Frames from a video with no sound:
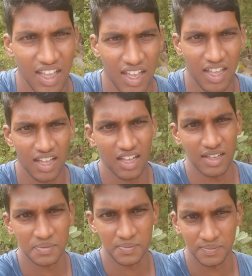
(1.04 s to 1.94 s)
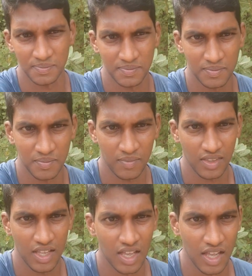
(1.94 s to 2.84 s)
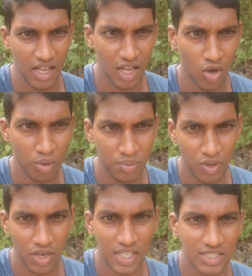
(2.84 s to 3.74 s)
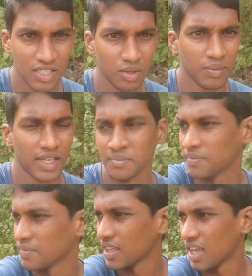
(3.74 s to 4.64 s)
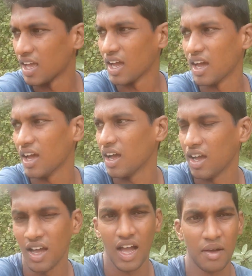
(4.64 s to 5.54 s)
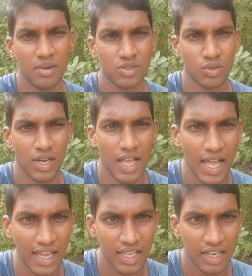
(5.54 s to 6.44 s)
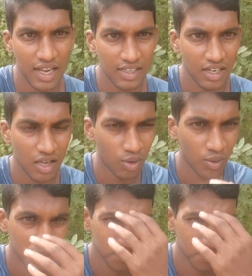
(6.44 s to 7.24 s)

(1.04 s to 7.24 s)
Uh, I hope you will listen to me. I was today hanging right now.